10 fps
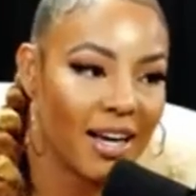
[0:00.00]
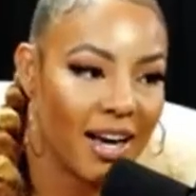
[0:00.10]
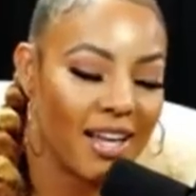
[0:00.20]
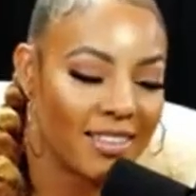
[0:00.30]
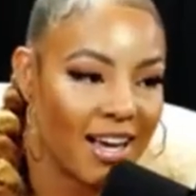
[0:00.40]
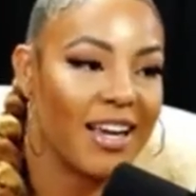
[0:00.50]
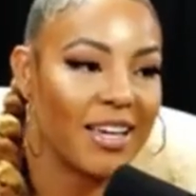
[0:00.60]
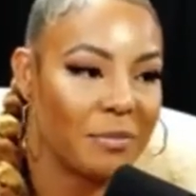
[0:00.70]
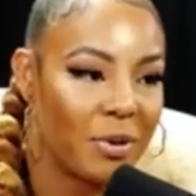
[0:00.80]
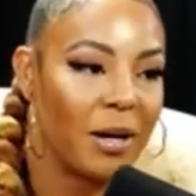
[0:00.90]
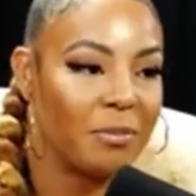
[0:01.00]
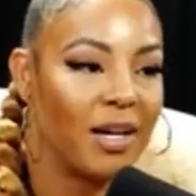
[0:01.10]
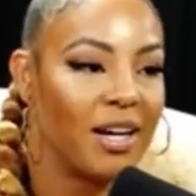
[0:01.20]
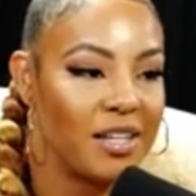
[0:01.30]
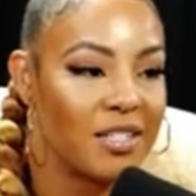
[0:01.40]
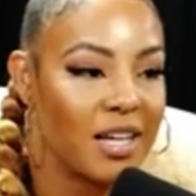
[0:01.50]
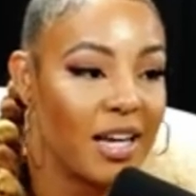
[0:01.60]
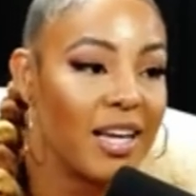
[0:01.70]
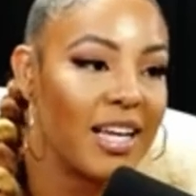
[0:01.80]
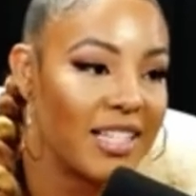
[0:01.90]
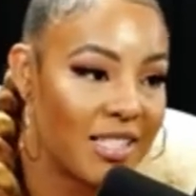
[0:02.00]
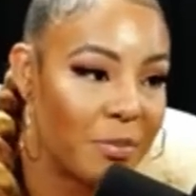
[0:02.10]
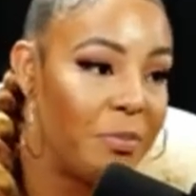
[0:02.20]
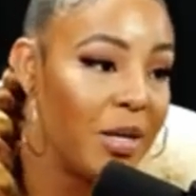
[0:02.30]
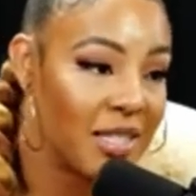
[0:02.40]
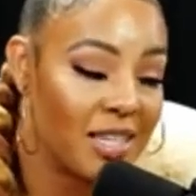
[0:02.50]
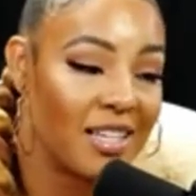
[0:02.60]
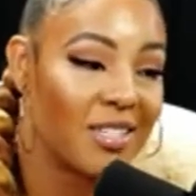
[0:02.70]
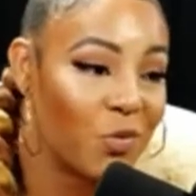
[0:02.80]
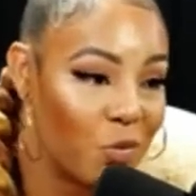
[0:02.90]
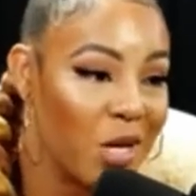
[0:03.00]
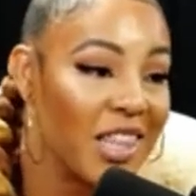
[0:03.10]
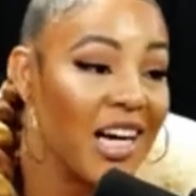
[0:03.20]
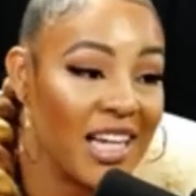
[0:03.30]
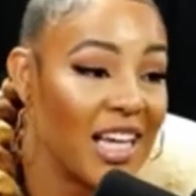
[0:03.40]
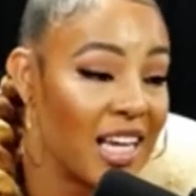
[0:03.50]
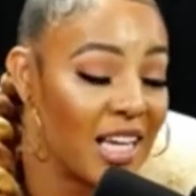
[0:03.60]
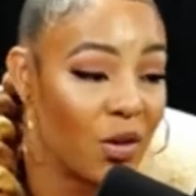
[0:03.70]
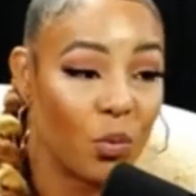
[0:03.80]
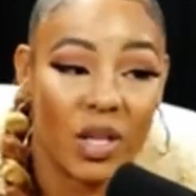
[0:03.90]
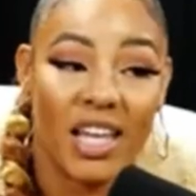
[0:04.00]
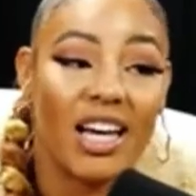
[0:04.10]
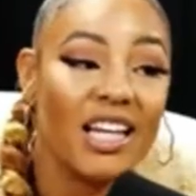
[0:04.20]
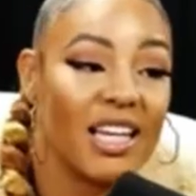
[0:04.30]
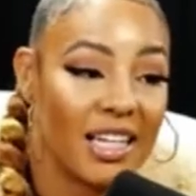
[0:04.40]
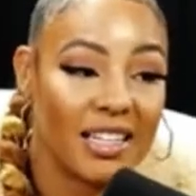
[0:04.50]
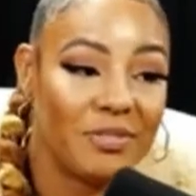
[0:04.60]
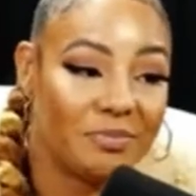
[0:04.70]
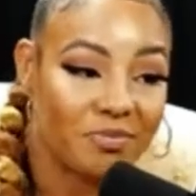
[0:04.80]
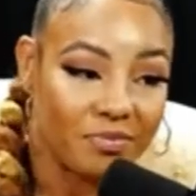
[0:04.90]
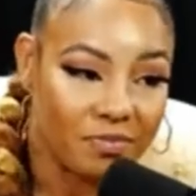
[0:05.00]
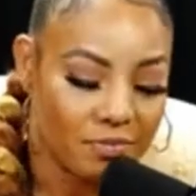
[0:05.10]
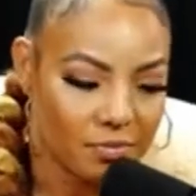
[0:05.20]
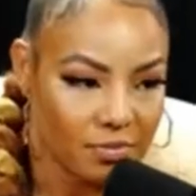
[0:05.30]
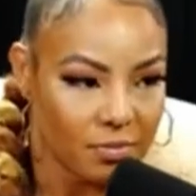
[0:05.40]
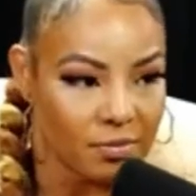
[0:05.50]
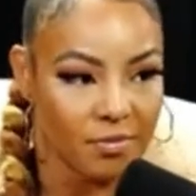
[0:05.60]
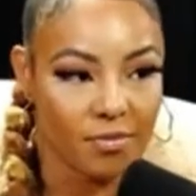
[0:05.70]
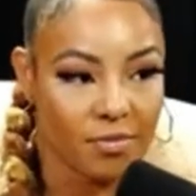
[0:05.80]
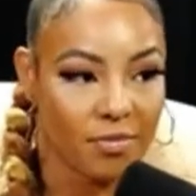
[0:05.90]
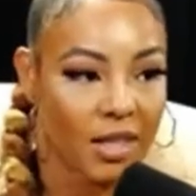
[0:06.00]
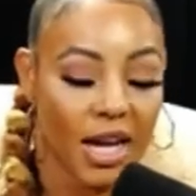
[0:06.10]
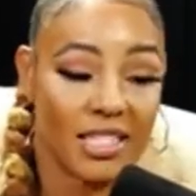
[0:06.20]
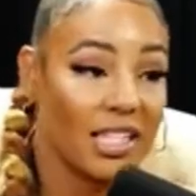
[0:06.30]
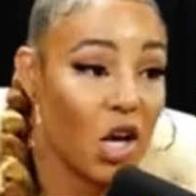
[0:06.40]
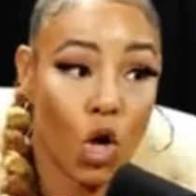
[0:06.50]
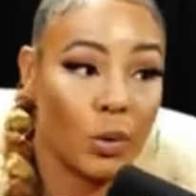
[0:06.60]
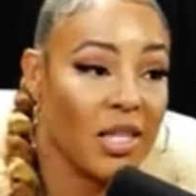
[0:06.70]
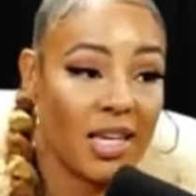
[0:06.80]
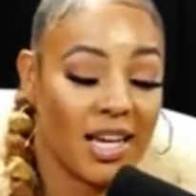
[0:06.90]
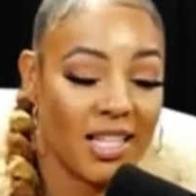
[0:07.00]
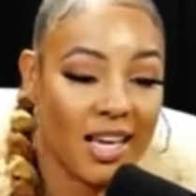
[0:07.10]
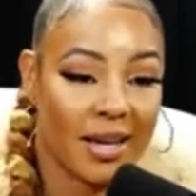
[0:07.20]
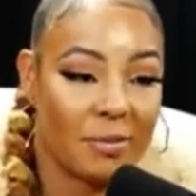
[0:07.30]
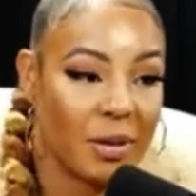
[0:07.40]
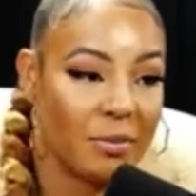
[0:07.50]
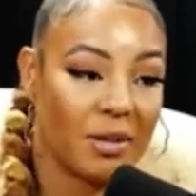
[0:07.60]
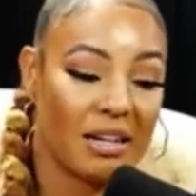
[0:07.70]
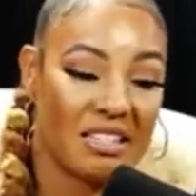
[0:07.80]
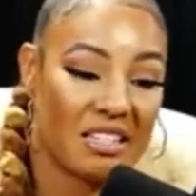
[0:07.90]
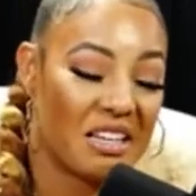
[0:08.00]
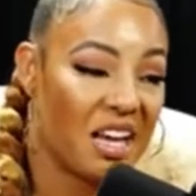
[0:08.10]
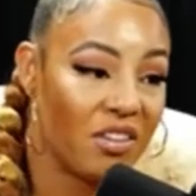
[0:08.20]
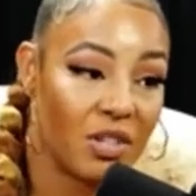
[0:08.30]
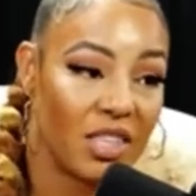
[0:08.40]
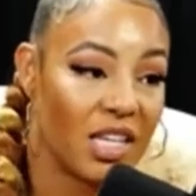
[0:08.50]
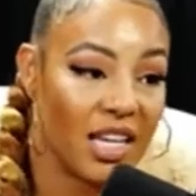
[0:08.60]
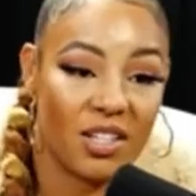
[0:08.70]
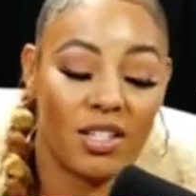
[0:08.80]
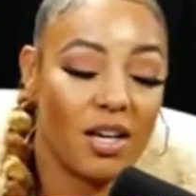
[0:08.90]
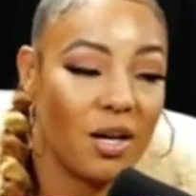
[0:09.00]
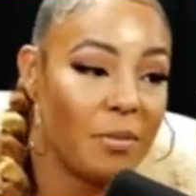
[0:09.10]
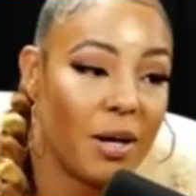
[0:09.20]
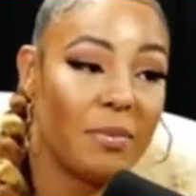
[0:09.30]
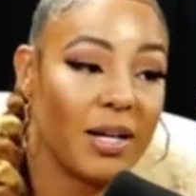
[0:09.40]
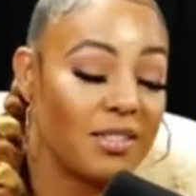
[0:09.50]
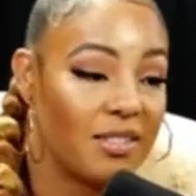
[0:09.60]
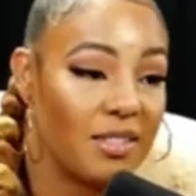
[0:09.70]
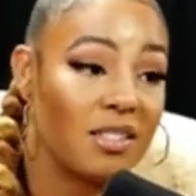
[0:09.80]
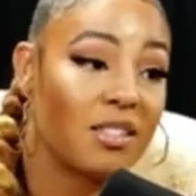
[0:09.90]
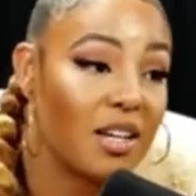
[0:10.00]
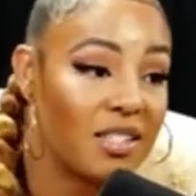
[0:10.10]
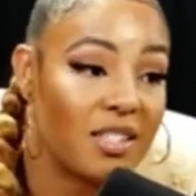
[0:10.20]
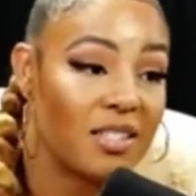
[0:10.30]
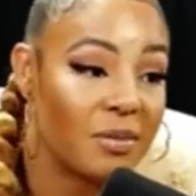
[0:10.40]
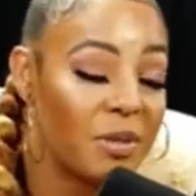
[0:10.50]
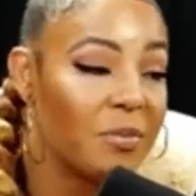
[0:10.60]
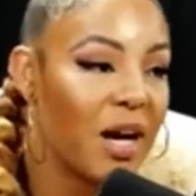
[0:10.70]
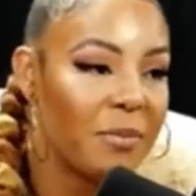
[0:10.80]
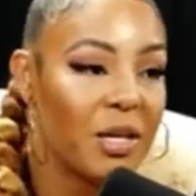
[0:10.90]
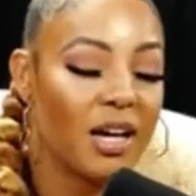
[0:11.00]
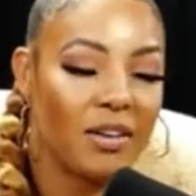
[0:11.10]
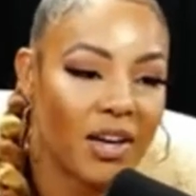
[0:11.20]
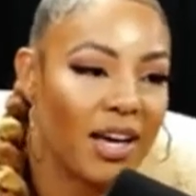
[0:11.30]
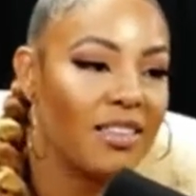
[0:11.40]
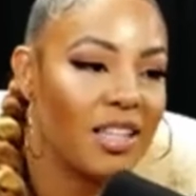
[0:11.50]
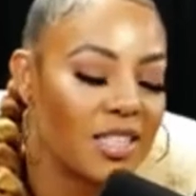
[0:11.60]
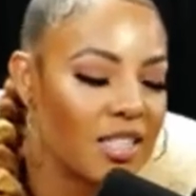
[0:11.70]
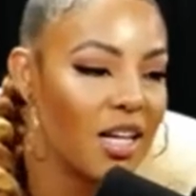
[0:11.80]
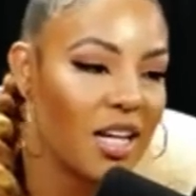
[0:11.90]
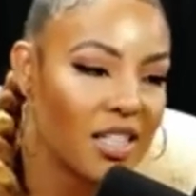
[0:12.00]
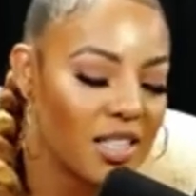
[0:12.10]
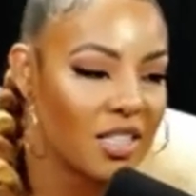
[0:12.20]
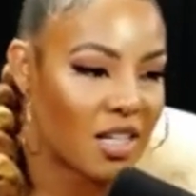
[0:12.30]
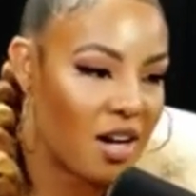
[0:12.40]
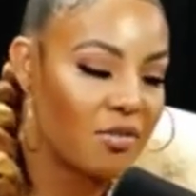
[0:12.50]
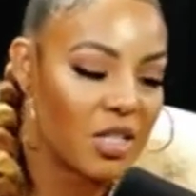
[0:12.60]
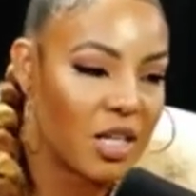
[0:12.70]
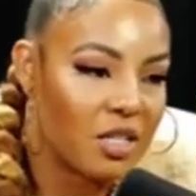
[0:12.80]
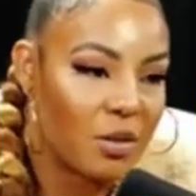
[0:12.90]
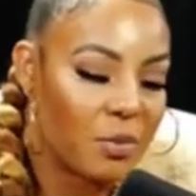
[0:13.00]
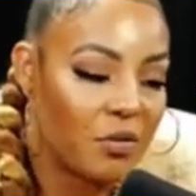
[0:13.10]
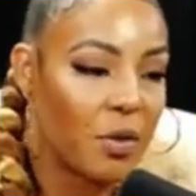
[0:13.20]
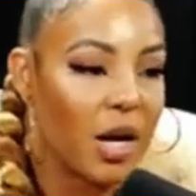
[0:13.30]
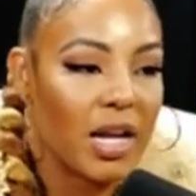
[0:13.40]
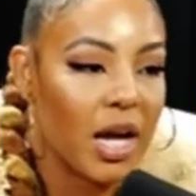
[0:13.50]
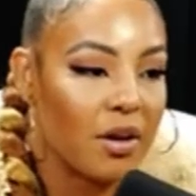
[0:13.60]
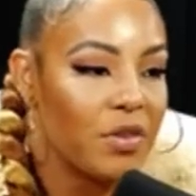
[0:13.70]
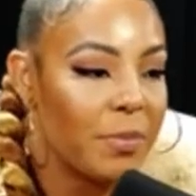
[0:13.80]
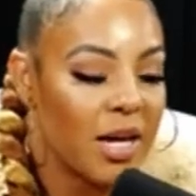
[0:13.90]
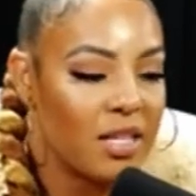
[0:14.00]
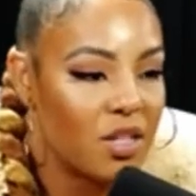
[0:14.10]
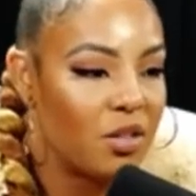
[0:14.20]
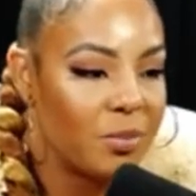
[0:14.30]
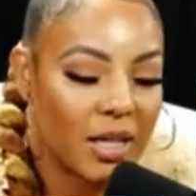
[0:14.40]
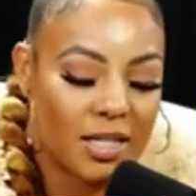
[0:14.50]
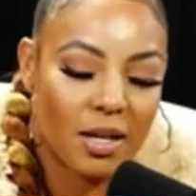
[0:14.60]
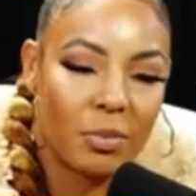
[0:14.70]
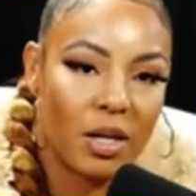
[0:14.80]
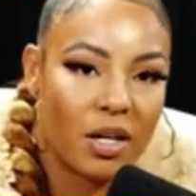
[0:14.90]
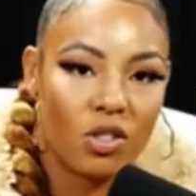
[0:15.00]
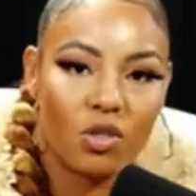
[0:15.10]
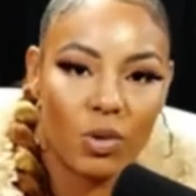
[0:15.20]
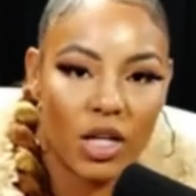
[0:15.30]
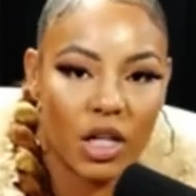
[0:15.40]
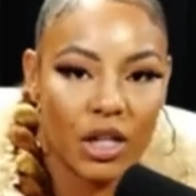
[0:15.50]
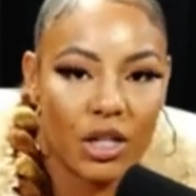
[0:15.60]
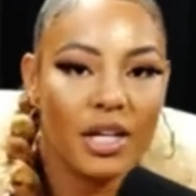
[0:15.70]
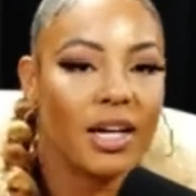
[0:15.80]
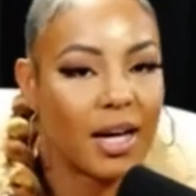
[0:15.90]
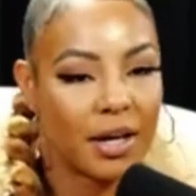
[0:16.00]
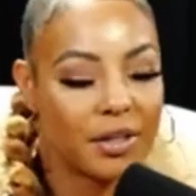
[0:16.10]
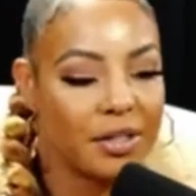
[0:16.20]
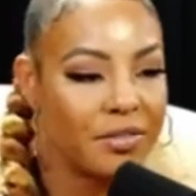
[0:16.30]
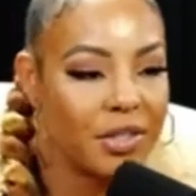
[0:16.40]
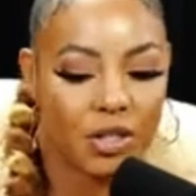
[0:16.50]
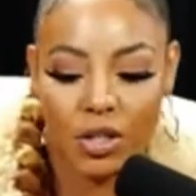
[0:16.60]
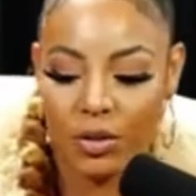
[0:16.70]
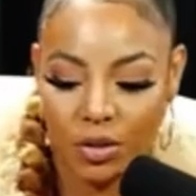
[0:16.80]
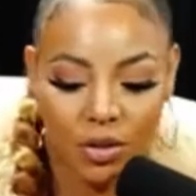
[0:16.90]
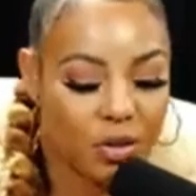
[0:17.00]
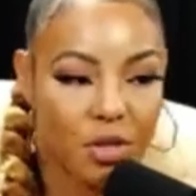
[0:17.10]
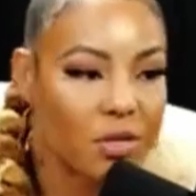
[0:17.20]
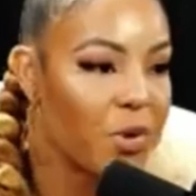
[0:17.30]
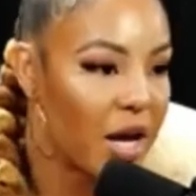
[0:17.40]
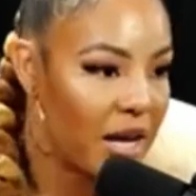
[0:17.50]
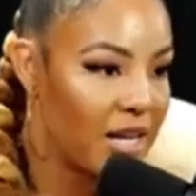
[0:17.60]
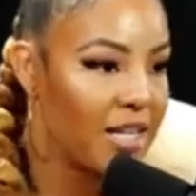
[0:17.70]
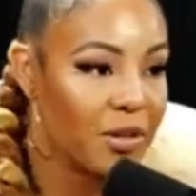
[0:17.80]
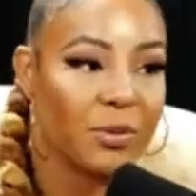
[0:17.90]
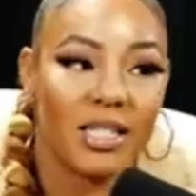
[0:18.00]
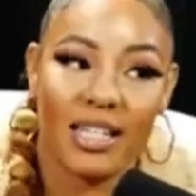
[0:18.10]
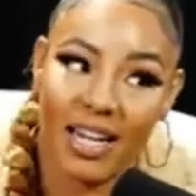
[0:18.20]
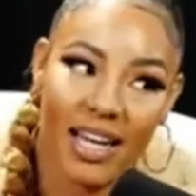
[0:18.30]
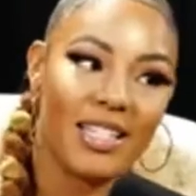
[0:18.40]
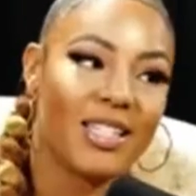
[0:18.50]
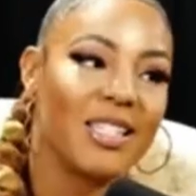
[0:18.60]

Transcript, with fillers: I mm. like at Popeyes. The biscuits, is the biscuits with honey, take. with honey. What a hot take! That's the only thing I like at Popeyes. Tripping. Everything else, Popeyes is disgusting to me. But I mean, I've had this this conversation before, and everybody told me because I put it on Twitter. I'll even show the thread. It was a nice